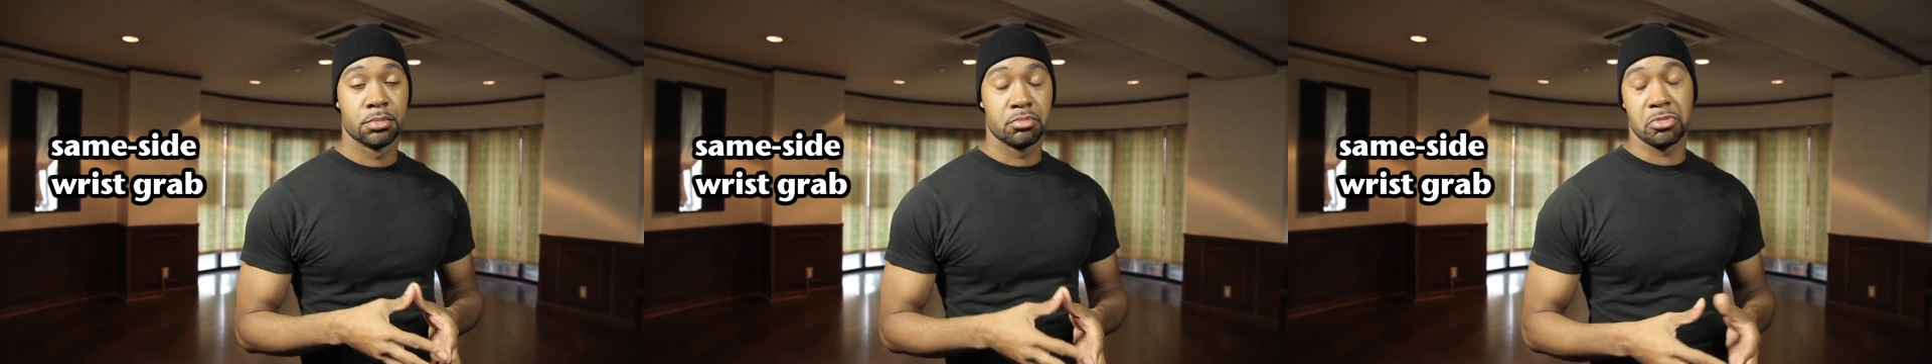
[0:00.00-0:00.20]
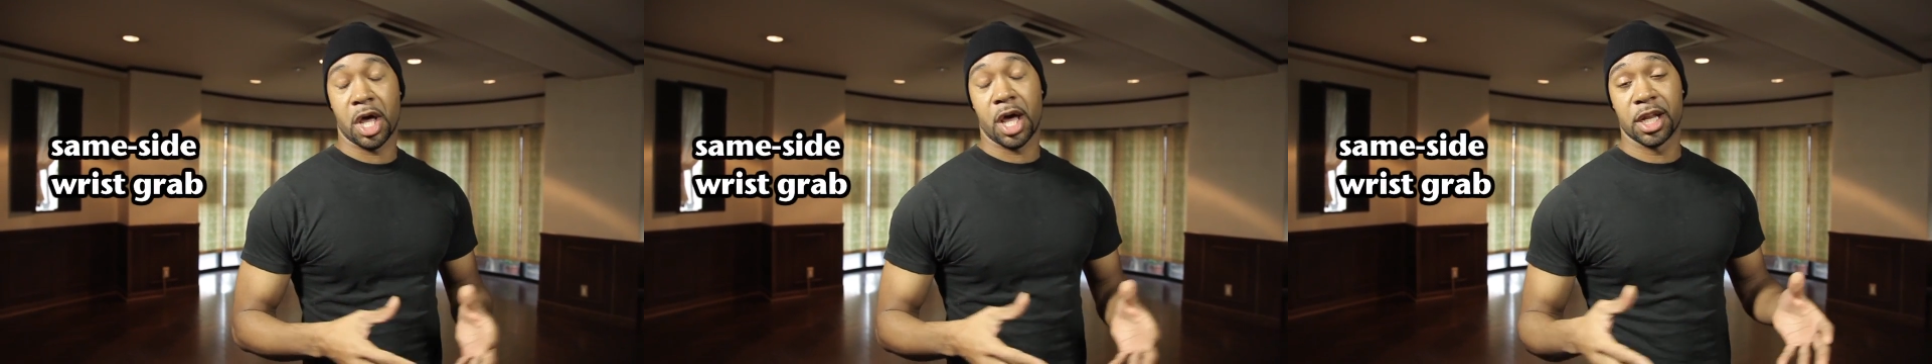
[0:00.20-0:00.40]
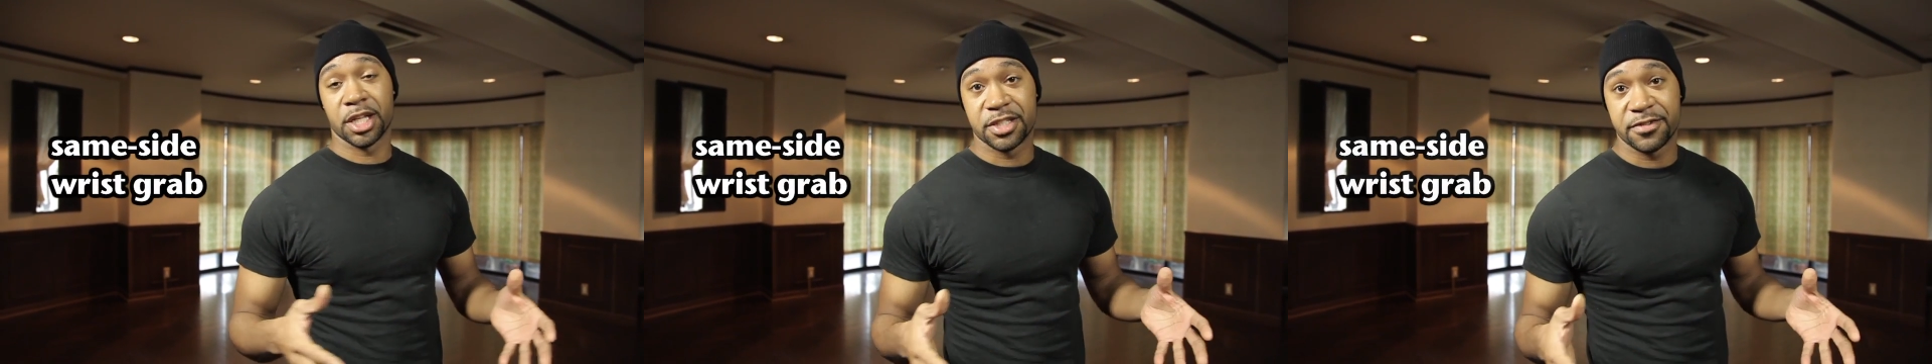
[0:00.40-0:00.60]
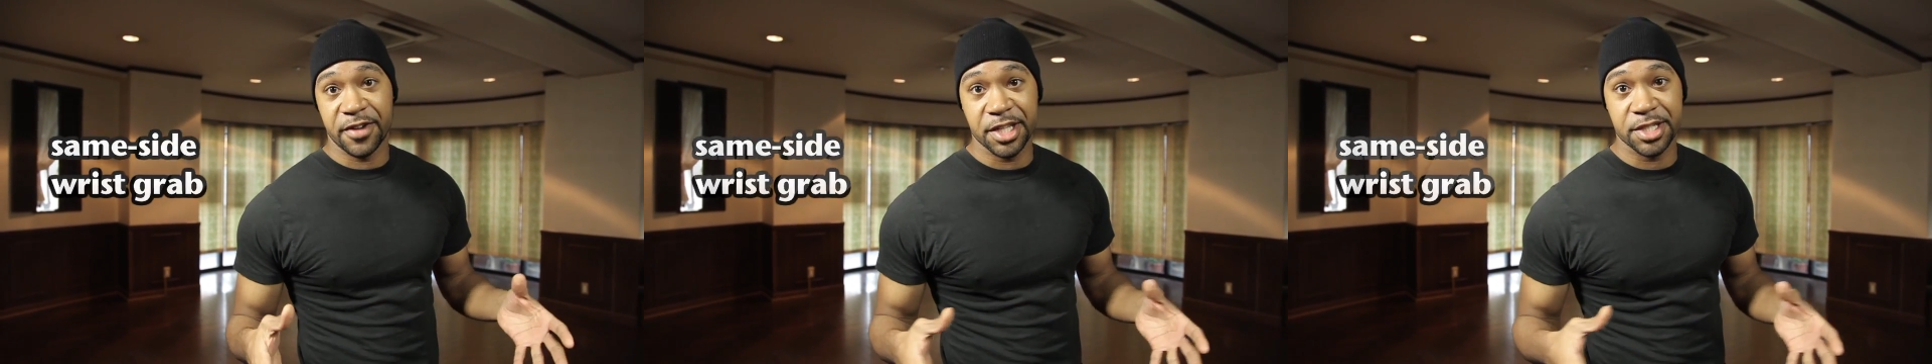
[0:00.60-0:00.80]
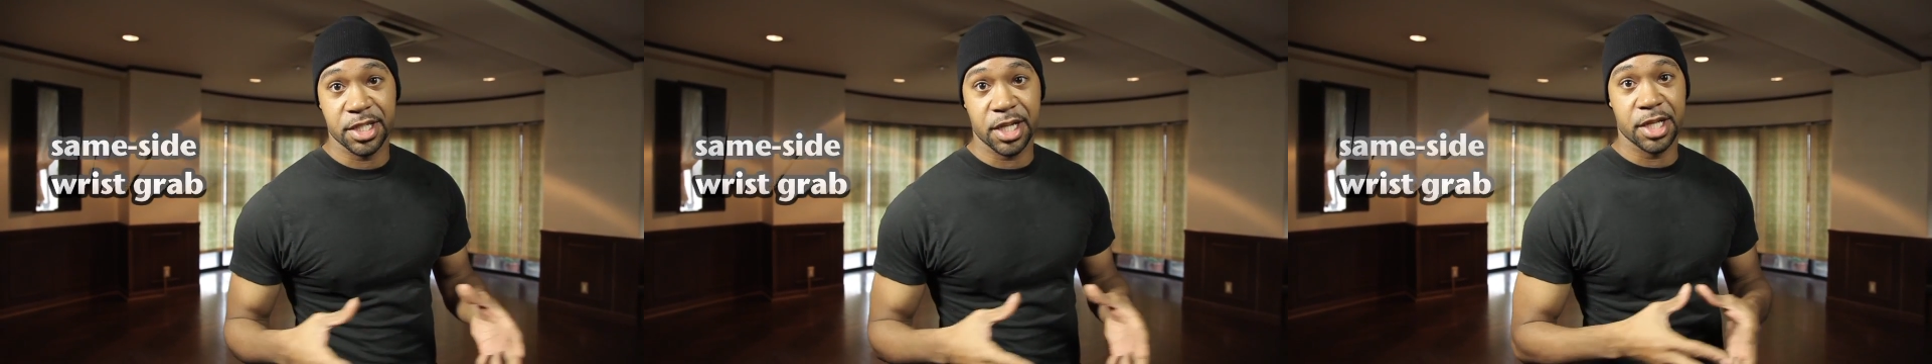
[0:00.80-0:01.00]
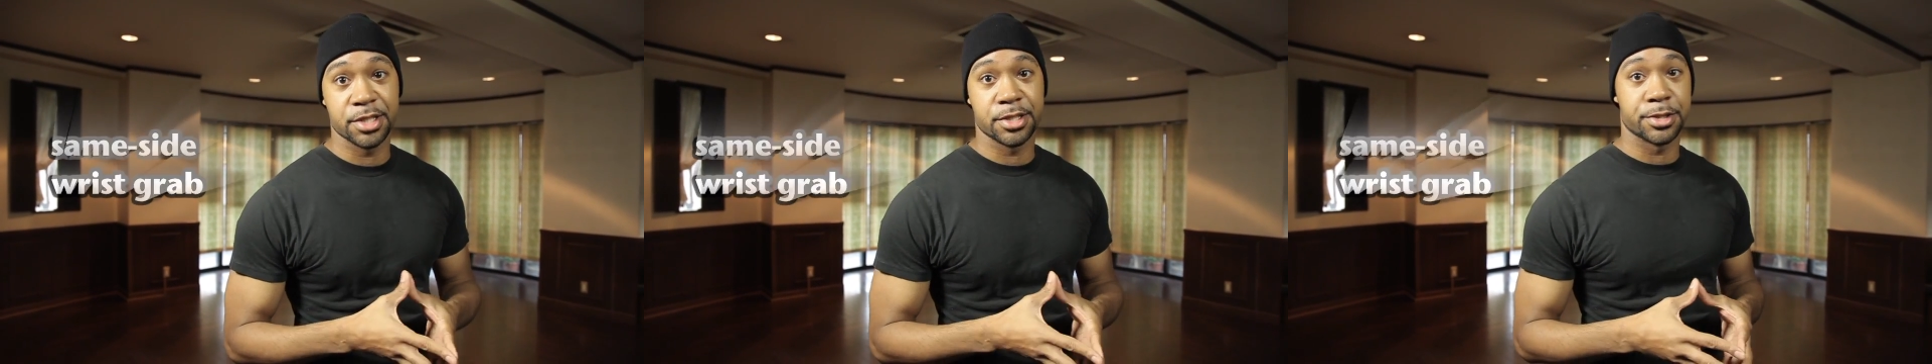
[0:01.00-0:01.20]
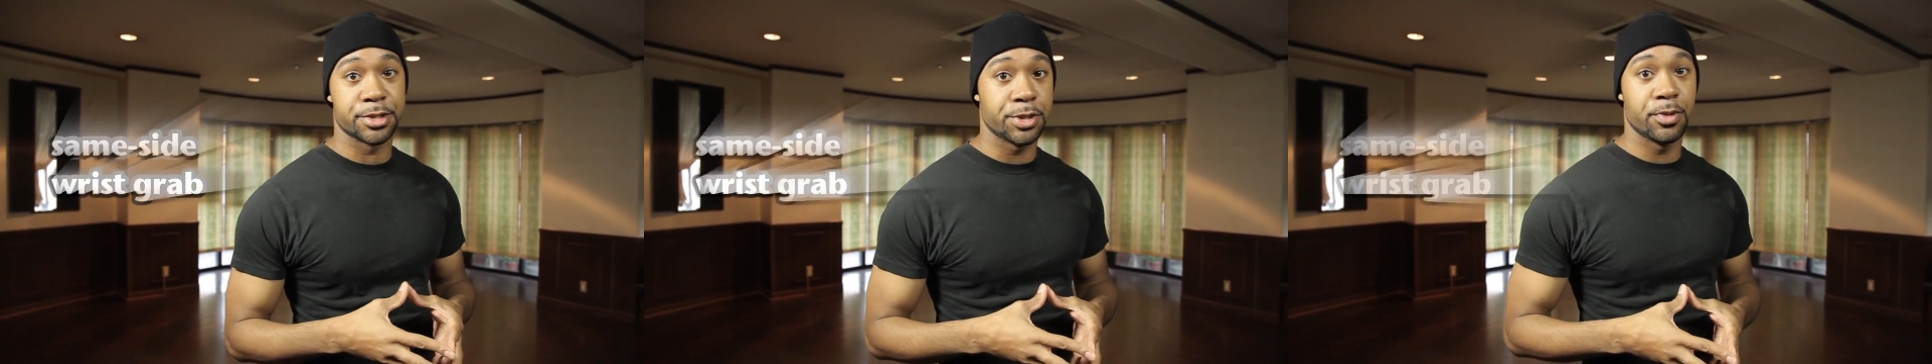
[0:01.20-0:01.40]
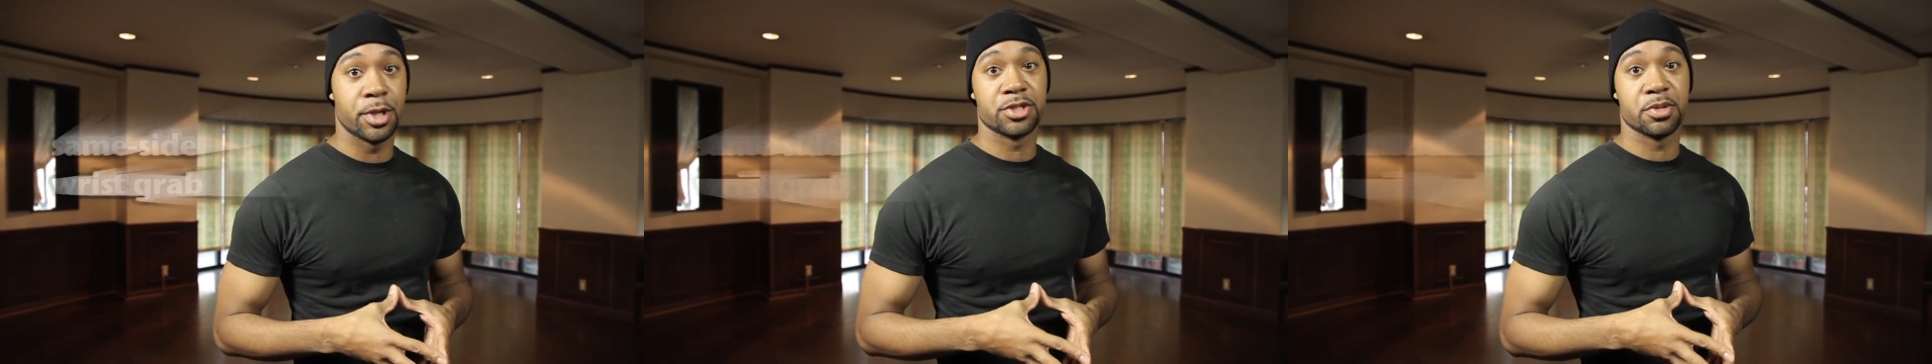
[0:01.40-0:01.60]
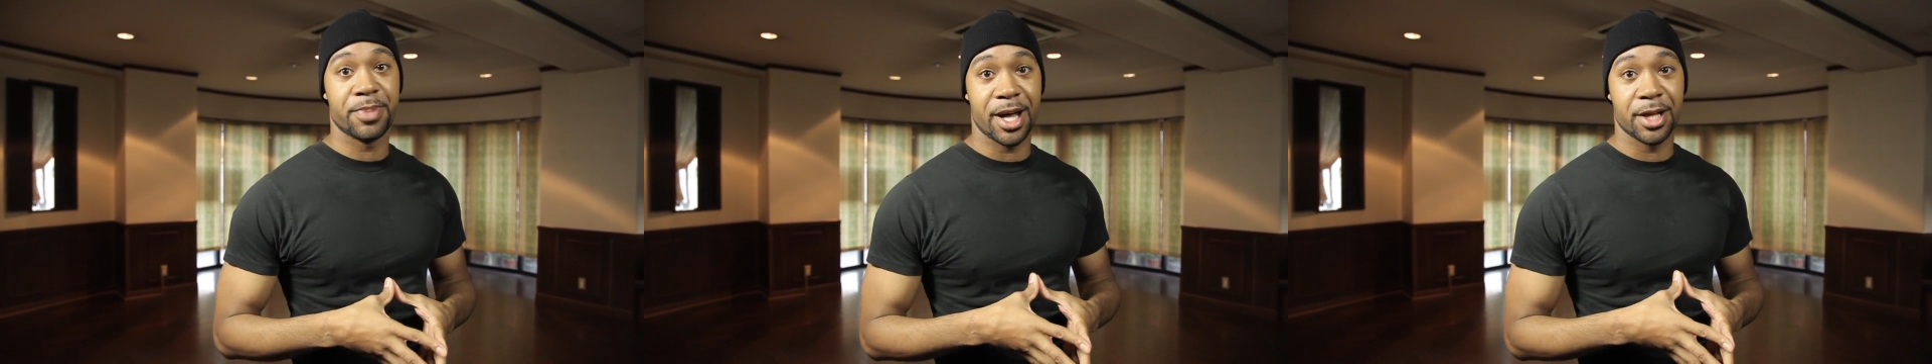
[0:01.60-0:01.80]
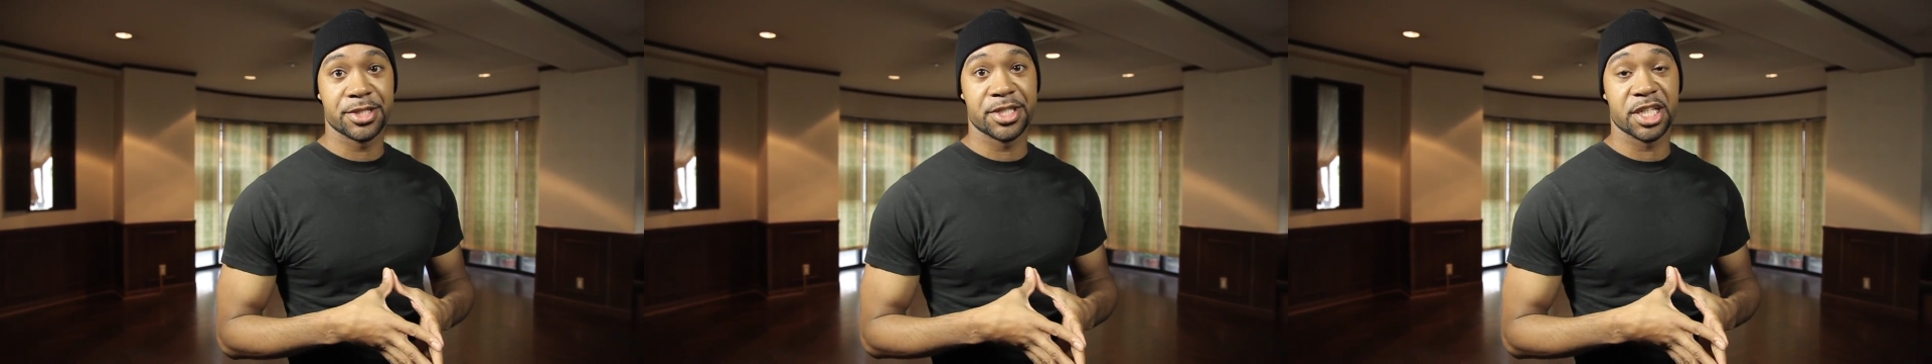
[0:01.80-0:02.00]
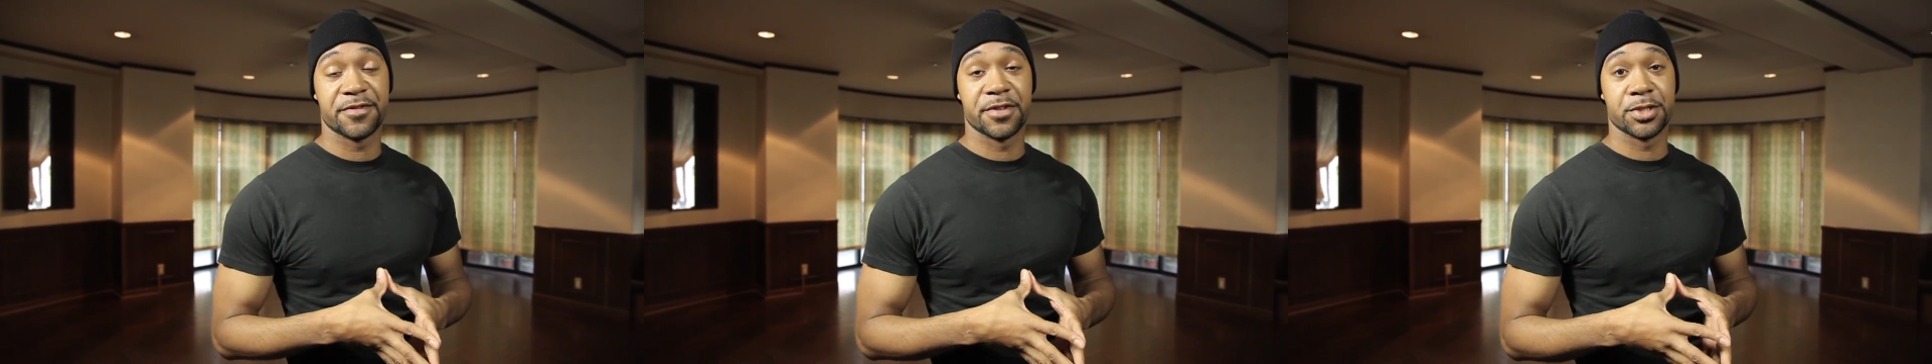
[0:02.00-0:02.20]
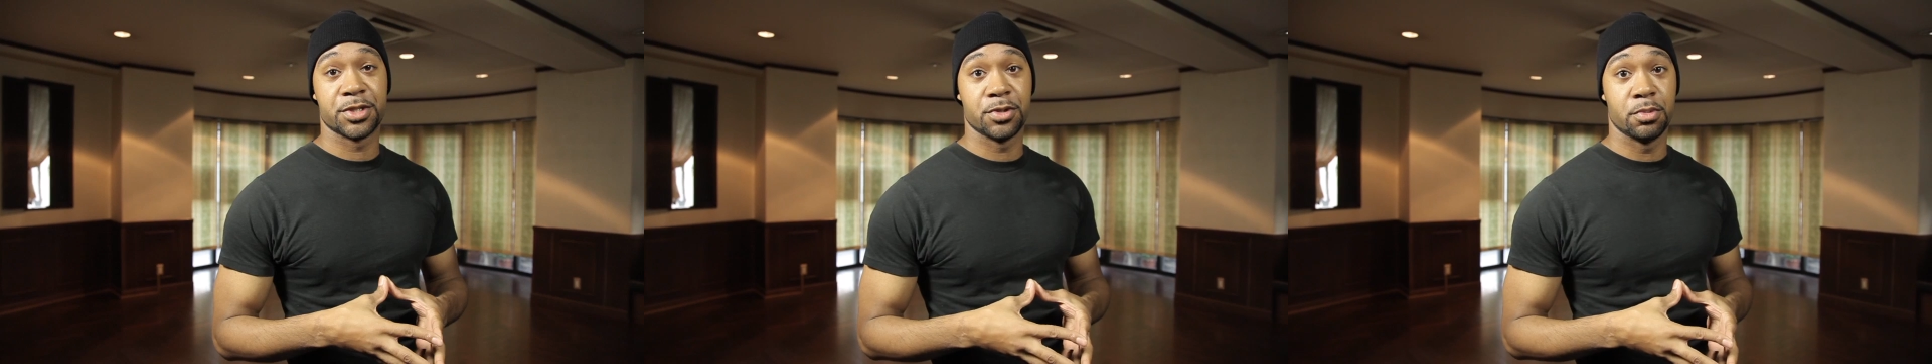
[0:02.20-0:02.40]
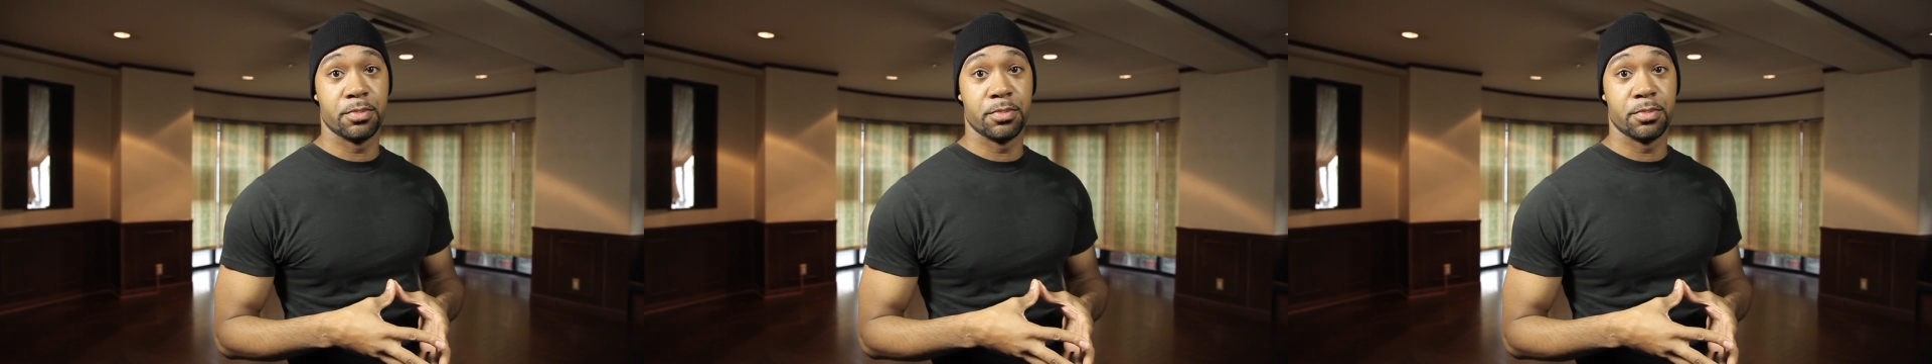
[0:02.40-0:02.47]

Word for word: Now let's face it, as a 200 pound, six foot two,